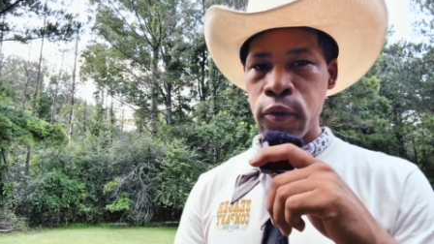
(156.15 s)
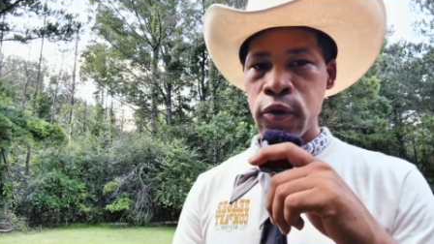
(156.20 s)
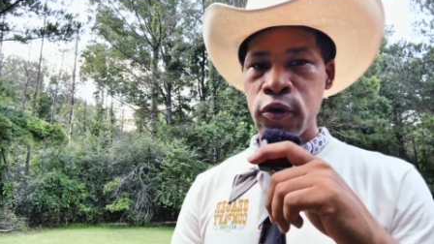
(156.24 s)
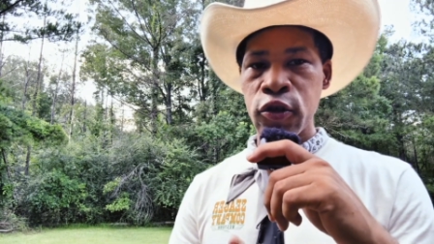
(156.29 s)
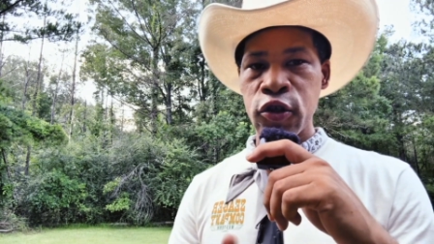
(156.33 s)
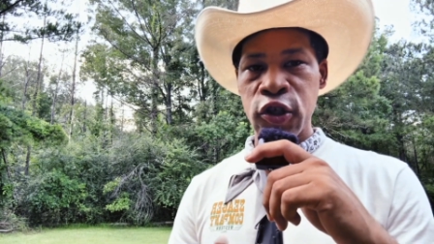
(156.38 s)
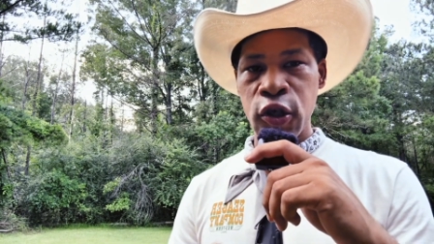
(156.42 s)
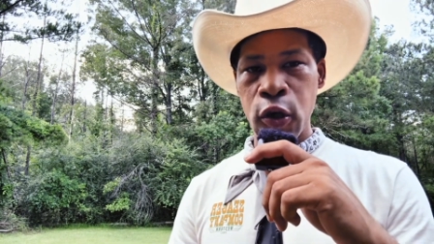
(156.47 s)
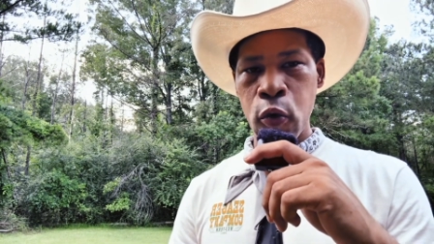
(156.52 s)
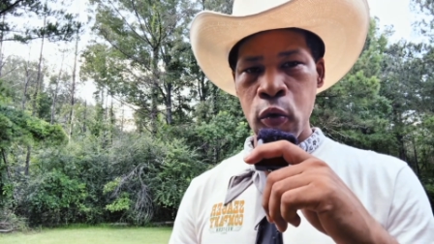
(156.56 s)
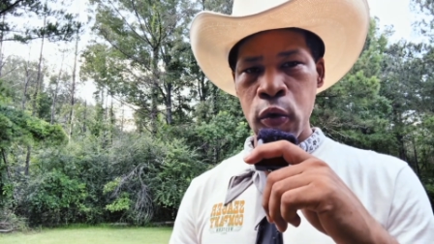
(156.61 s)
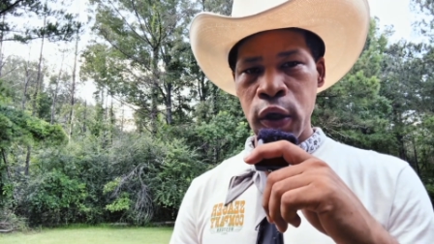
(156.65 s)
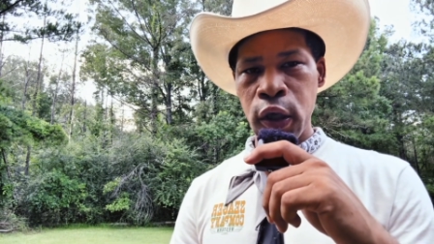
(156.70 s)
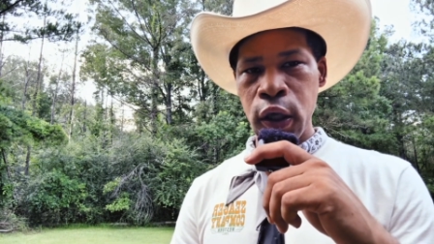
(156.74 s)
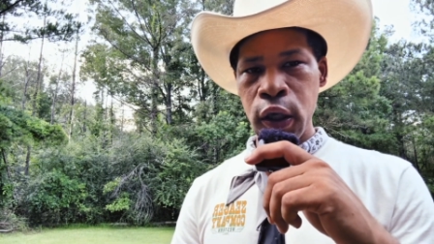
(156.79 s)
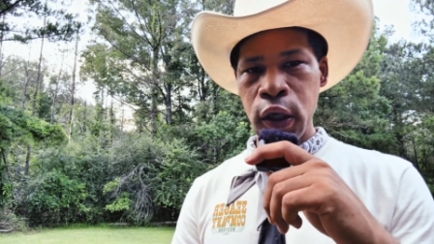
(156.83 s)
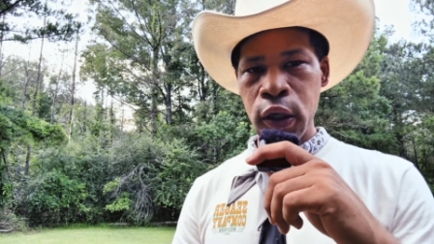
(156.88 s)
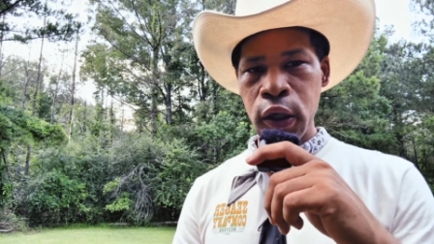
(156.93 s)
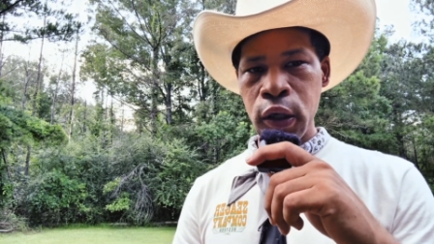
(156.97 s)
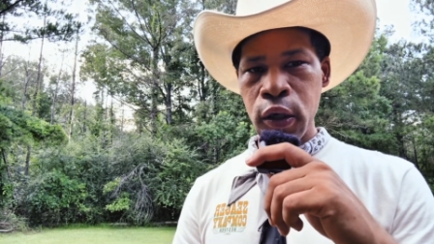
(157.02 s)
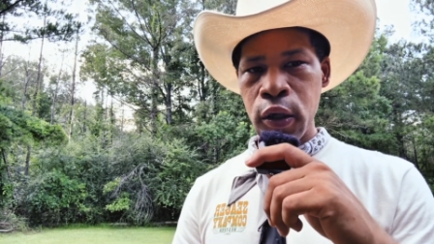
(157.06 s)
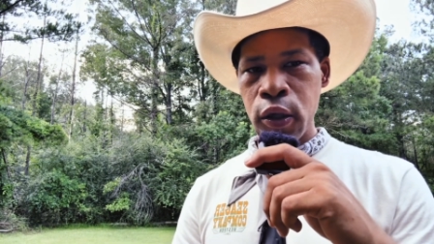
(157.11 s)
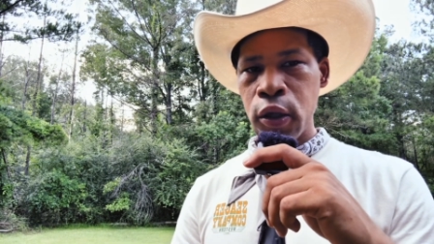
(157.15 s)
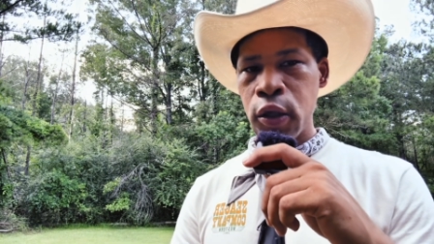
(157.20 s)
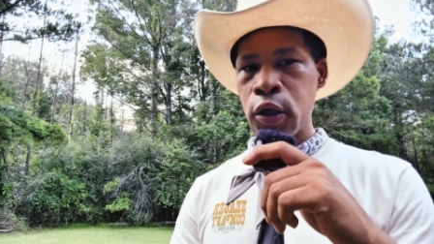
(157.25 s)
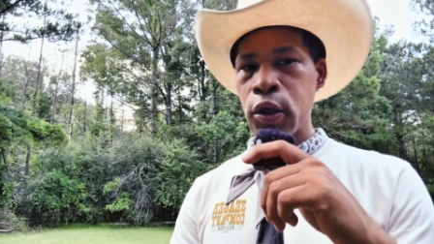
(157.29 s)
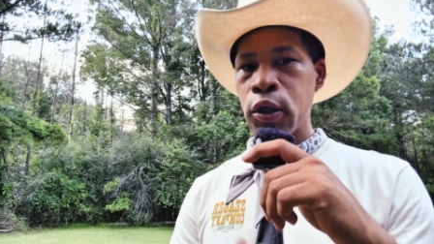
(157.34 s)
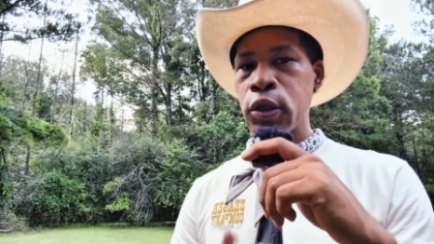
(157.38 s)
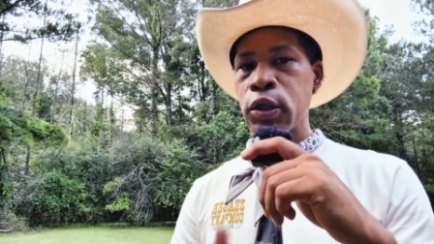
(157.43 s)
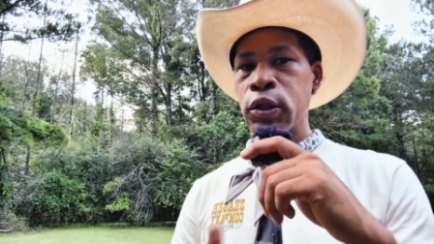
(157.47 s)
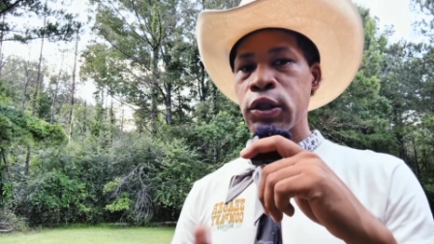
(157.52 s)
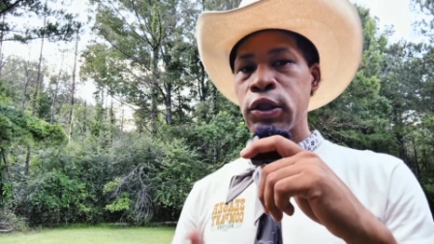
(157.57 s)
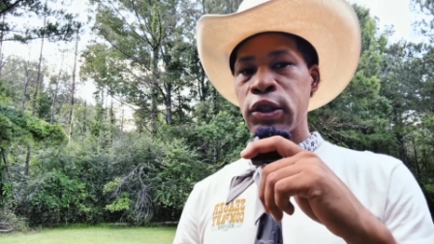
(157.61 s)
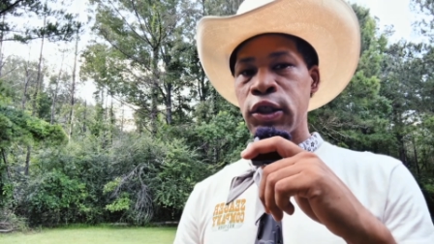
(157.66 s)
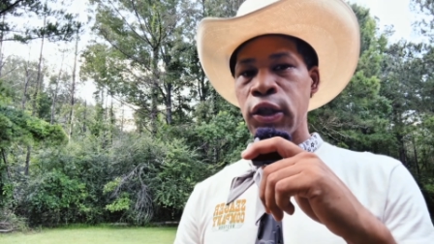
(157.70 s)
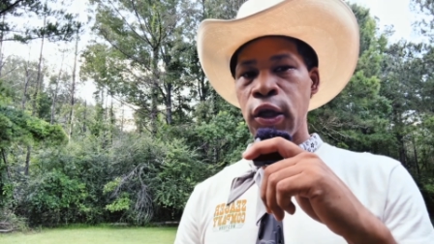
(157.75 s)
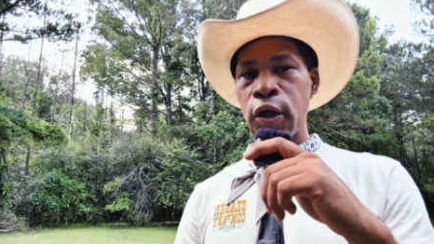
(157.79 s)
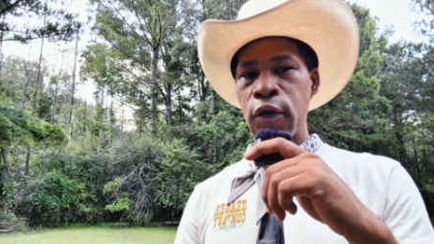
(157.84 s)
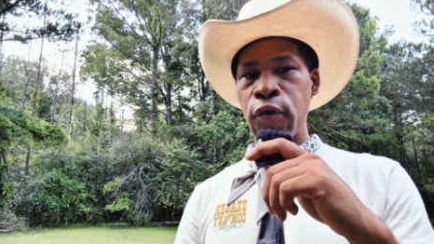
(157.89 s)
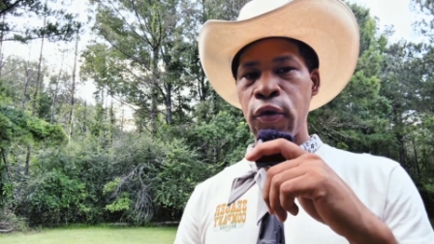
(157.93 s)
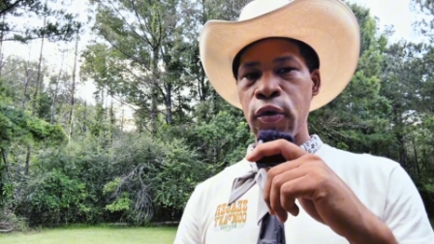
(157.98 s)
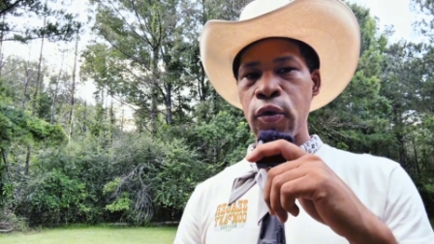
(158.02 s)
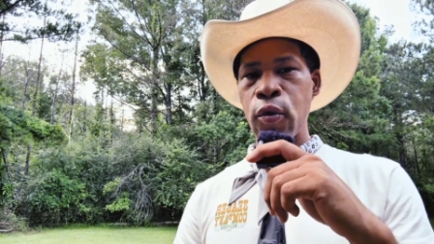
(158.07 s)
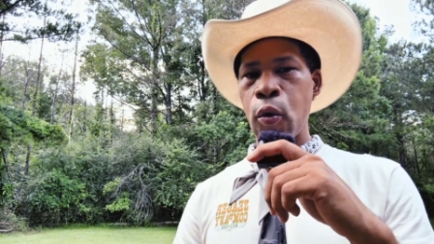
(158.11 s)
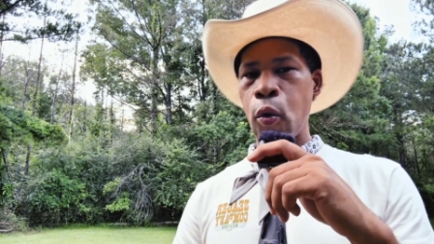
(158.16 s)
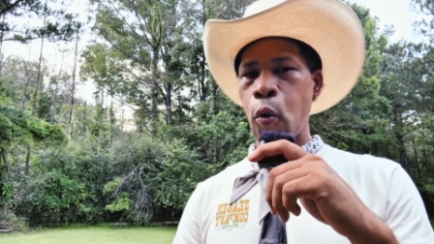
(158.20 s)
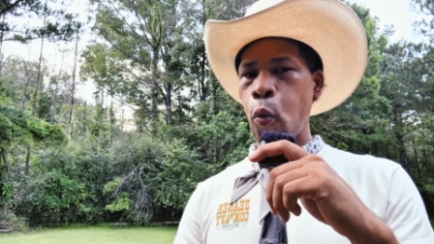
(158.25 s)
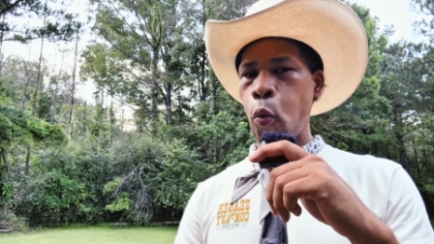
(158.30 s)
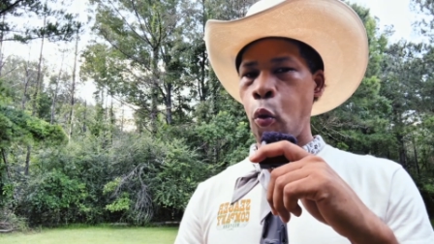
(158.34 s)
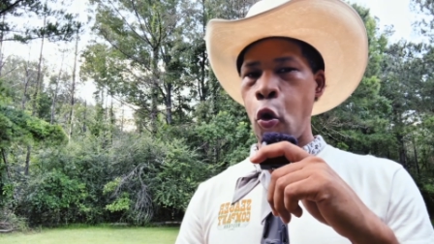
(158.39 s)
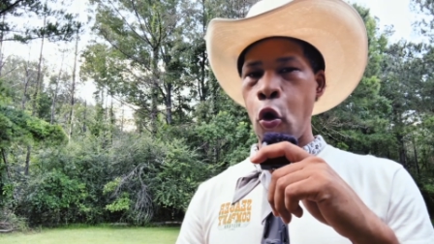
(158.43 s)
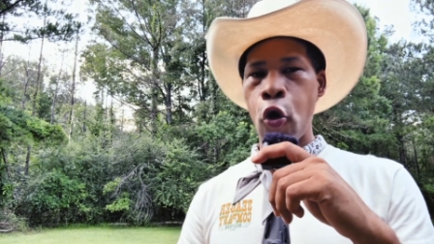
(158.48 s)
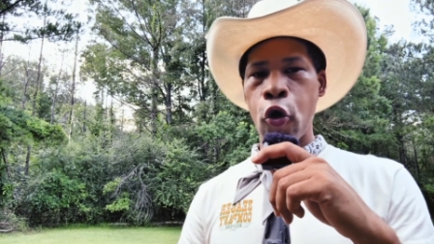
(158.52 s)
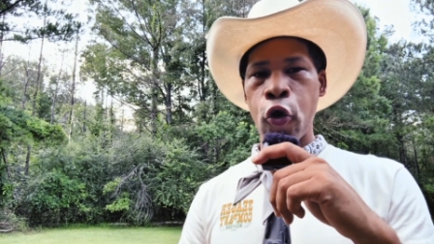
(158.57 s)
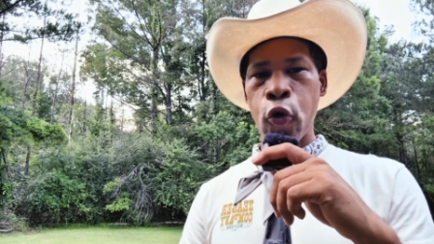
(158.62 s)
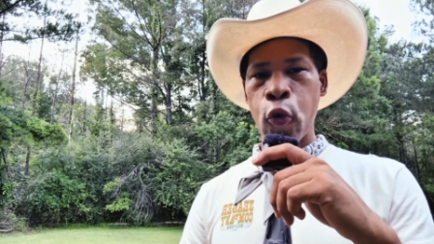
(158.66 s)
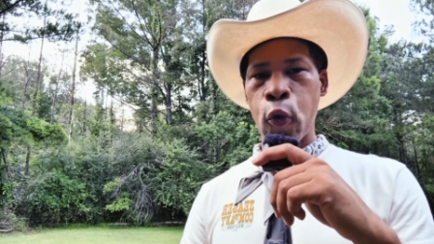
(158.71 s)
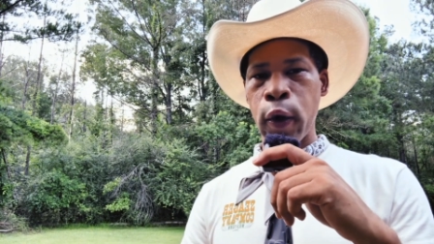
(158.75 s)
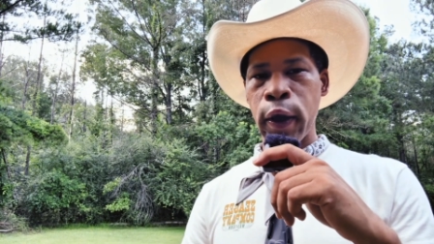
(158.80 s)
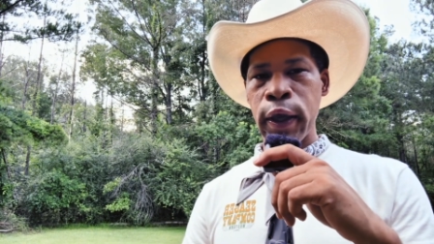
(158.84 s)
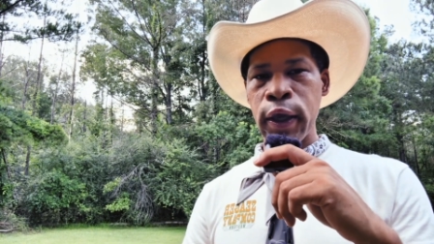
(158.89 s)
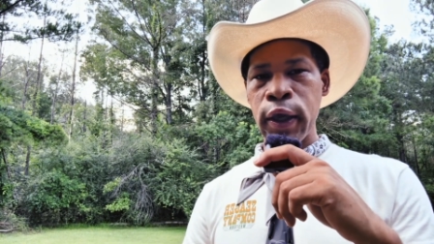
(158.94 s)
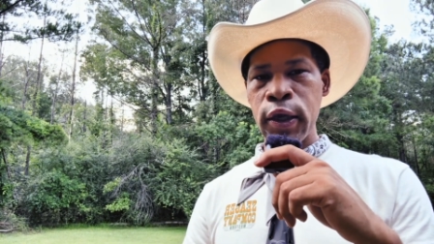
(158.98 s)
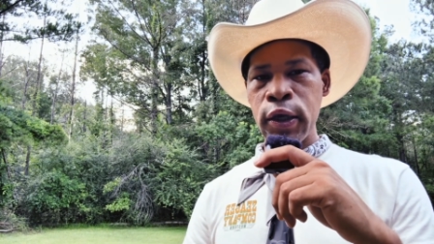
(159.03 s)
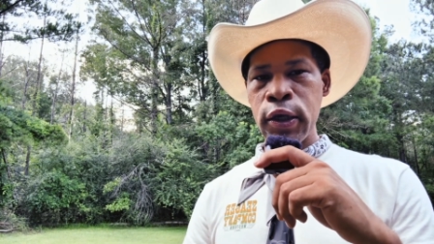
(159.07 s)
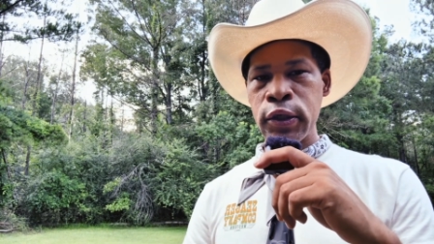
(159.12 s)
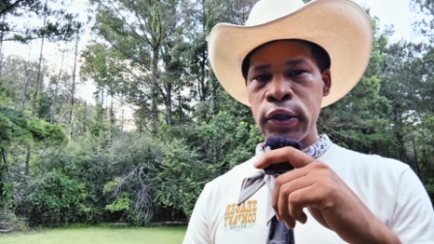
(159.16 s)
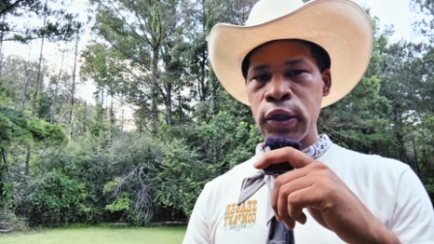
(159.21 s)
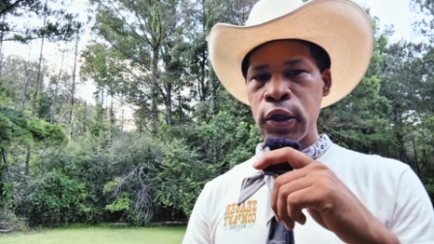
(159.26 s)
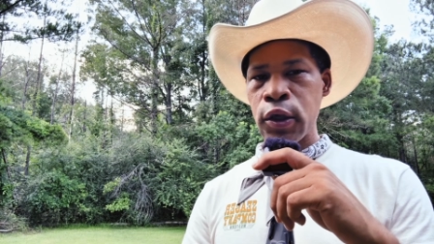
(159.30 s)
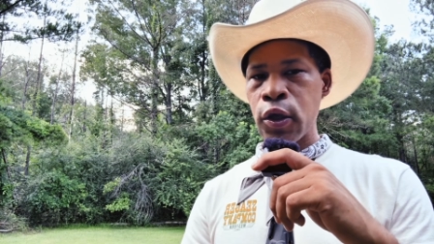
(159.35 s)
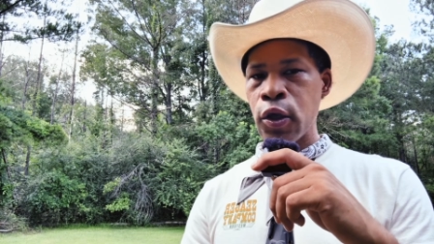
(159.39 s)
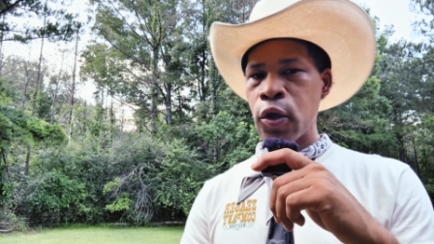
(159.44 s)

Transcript: choking, southern waterways.